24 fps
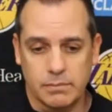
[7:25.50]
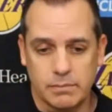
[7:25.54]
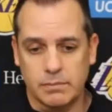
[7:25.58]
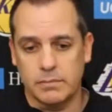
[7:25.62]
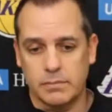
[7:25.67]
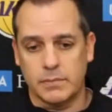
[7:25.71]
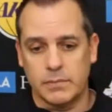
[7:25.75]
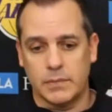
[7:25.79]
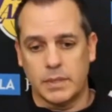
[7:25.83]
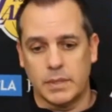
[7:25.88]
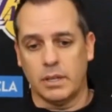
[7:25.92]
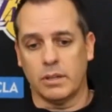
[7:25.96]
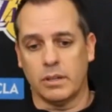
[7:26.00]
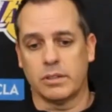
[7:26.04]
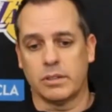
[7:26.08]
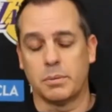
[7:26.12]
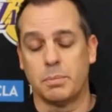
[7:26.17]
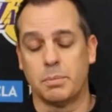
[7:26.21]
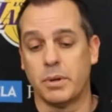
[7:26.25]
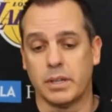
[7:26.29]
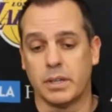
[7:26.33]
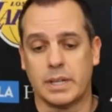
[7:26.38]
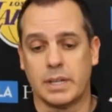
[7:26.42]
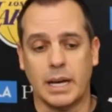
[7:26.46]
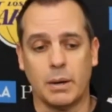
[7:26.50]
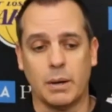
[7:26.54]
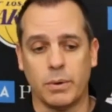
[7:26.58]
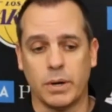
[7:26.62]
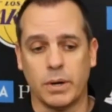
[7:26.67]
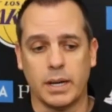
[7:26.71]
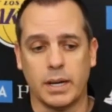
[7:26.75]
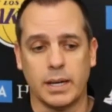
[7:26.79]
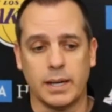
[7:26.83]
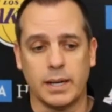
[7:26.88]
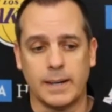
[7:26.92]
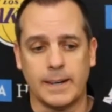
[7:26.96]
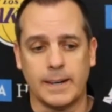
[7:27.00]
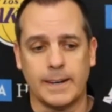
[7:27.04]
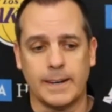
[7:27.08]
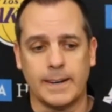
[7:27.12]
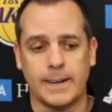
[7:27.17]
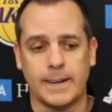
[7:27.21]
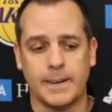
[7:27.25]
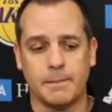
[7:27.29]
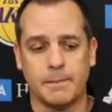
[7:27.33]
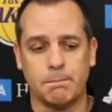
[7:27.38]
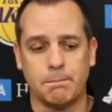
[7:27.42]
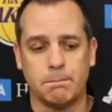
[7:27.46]
you know, to put it that way.
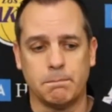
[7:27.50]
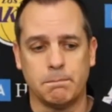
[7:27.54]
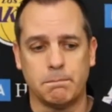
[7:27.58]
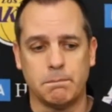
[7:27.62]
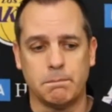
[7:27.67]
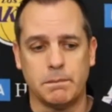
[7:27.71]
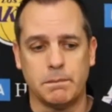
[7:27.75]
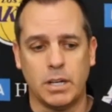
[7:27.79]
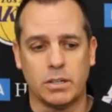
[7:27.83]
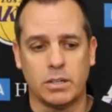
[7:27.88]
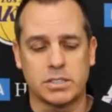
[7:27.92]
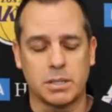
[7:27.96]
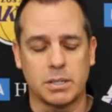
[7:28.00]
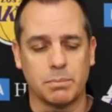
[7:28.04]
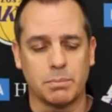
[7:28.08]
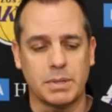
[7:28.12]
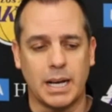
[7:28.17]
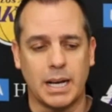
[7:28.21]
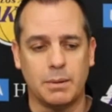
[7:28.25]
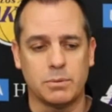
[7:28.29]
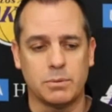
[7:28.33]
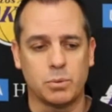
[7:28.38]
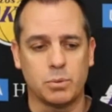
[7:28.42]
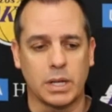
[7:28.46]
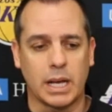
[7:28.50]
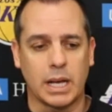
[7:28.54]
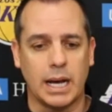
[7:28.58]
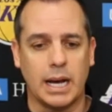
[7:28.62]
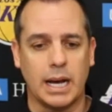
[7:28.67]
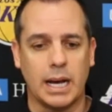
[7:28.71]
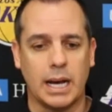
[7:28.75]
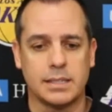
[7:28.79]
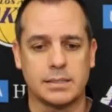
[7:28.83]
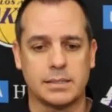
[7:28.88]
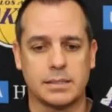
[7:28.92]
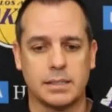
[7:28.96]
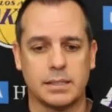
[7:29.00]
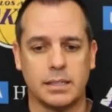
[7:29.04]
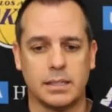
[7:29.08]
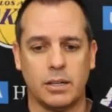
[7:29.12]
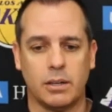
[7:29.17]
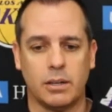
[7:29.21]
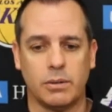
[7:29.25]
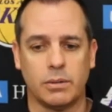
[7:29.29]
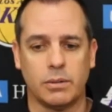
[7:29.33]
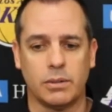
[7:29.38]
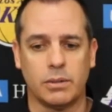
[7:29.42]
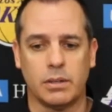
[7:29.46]
Um, you know, sometimes when guys, you
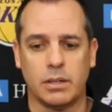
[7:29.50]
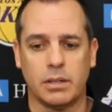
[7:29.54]
know,